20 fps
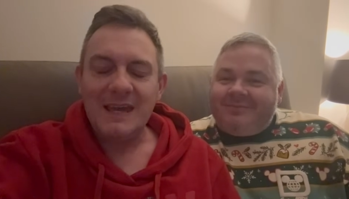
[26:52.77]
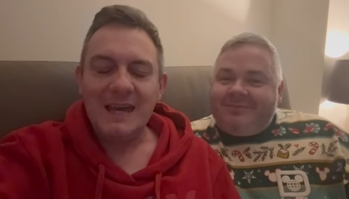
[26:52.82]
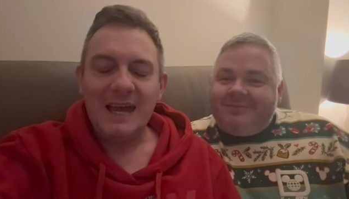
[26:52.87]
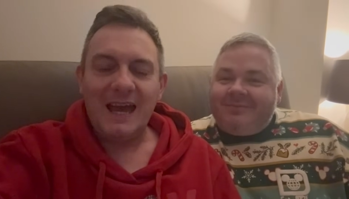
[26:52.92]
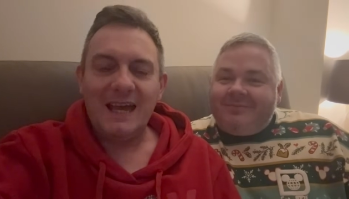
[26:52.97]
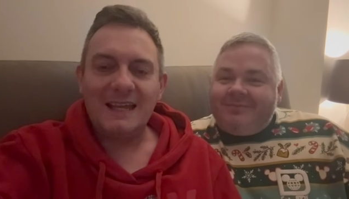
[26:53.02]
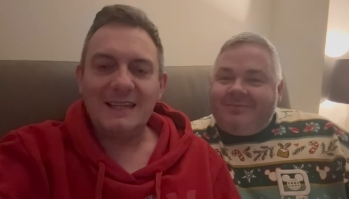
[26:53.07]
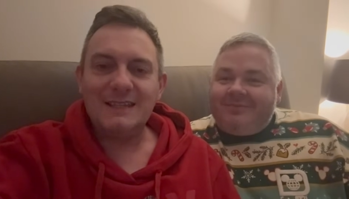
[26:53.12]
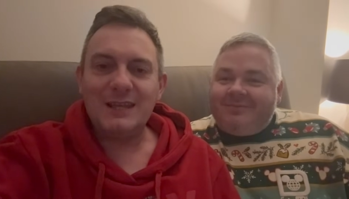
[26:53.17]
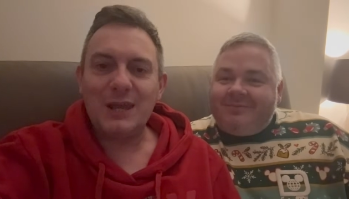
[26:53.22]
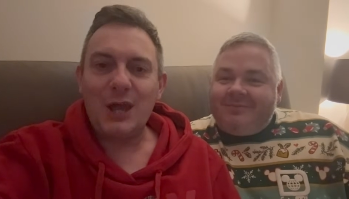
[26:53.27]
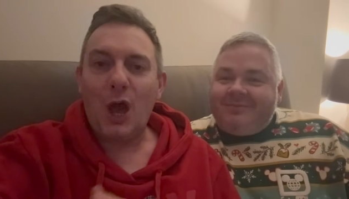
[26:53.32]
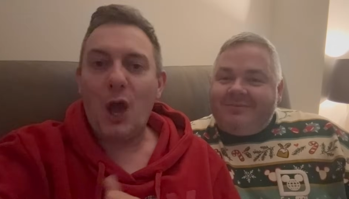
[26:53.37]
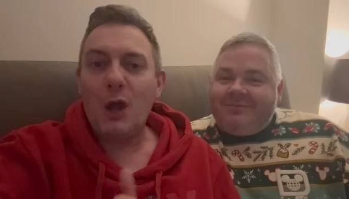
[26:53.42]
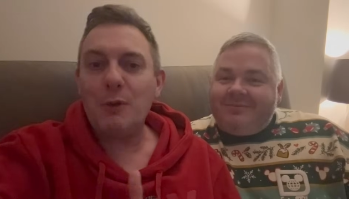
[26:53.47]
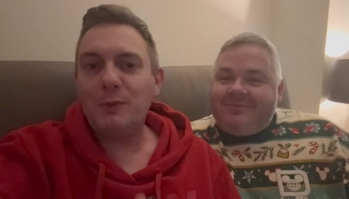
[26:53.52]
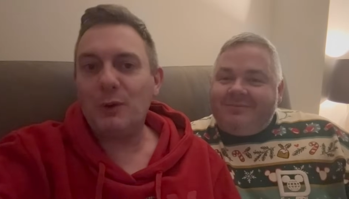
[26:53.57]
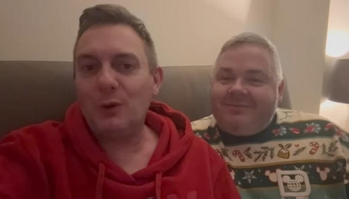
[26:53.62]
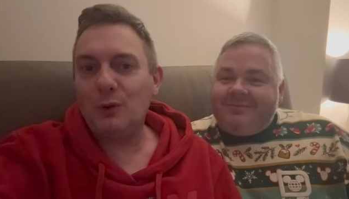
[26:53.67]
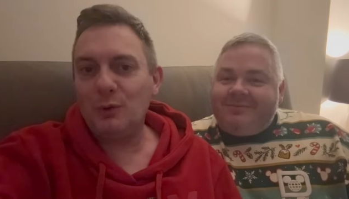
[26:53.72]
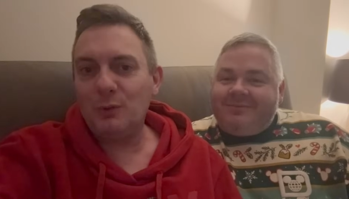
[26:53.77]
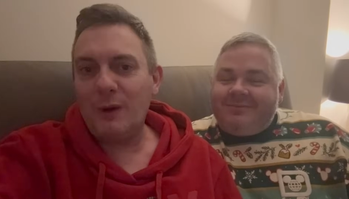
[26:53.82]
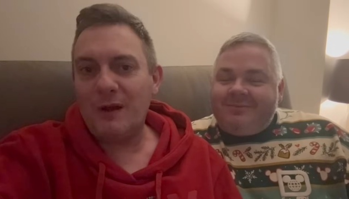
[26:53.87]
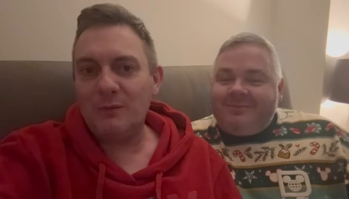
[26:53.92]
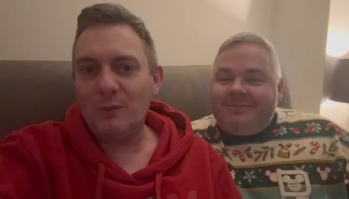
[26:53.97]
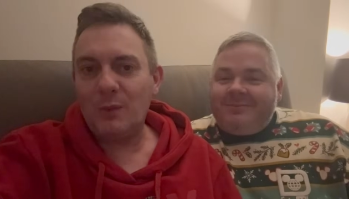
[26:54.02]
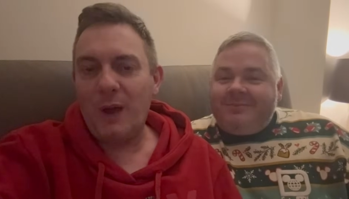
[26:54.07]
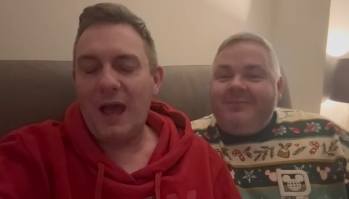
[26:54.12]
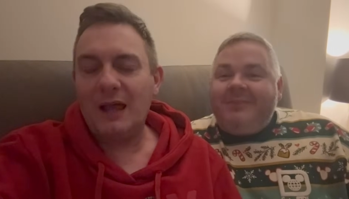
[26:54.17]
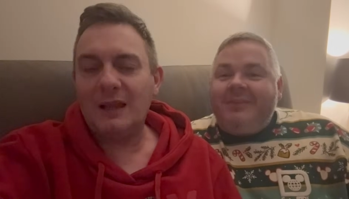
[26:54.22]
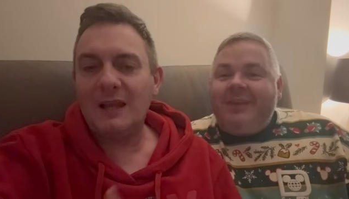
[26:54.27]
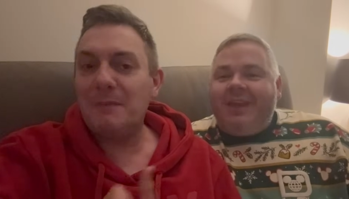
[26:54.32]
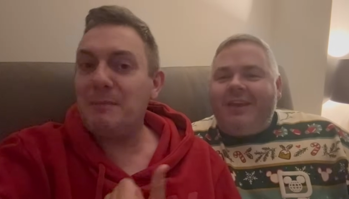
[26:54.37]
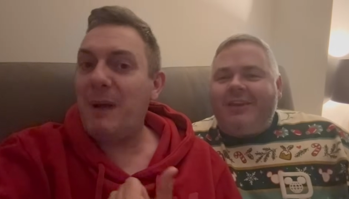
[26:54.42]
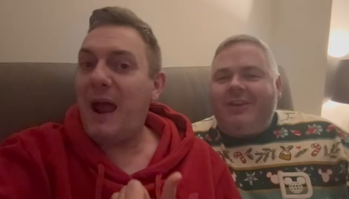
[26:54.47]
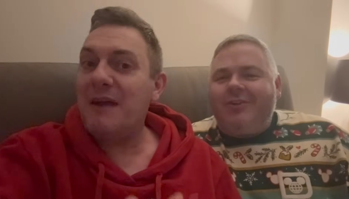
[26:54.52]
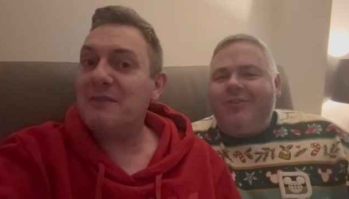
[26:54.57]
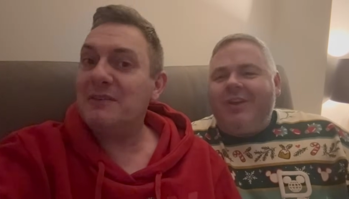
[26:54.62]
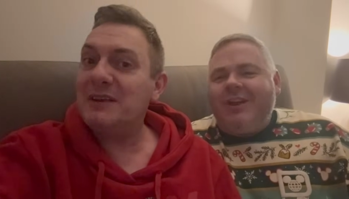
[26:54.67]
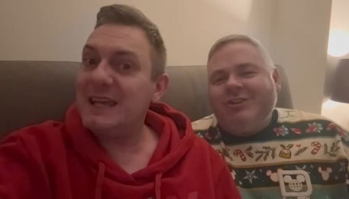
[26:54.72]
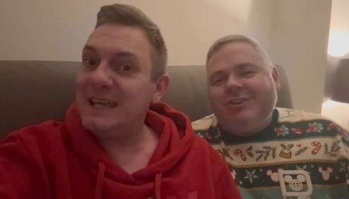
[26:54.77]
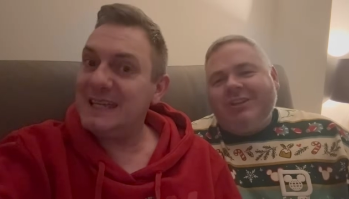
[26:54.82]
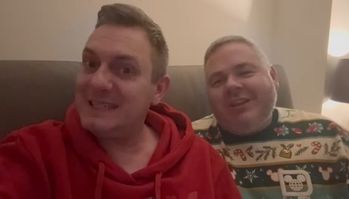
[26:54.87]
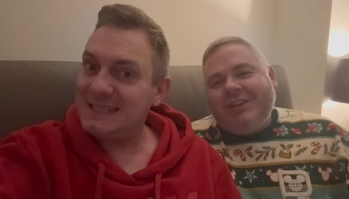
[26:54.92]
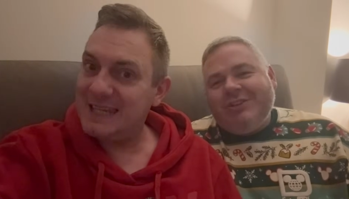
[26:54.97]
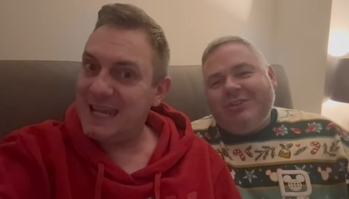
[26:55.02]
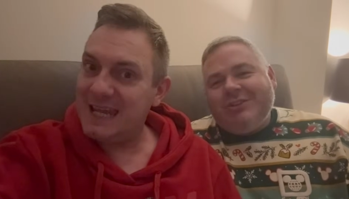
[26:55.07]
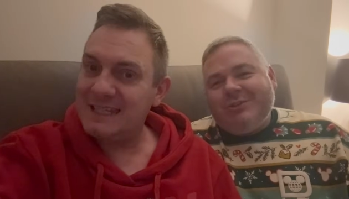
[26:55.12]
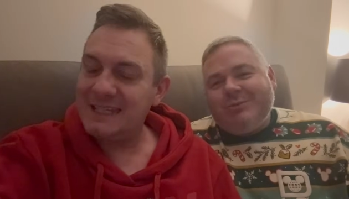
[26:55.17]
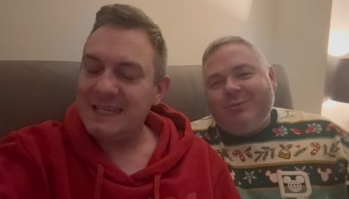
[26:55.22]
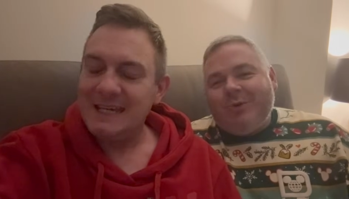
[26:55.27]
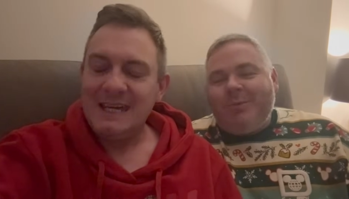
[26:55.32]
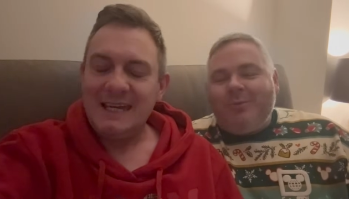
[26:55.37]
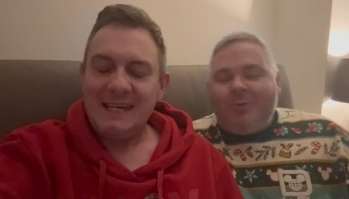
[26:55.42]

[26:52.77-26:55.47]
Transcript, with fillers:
Speaker 1: And uh, hope it all went well. Yeah, Apparently it did.